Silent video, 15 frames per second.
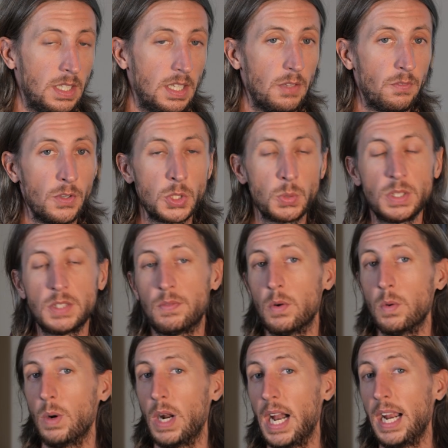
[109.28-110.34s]
Now, the first one's
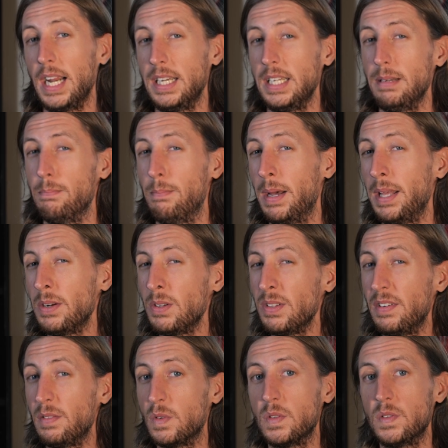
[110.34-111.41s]
variety, mental
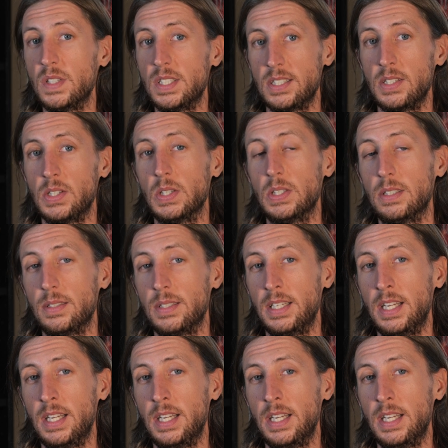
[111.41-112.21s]
and physical.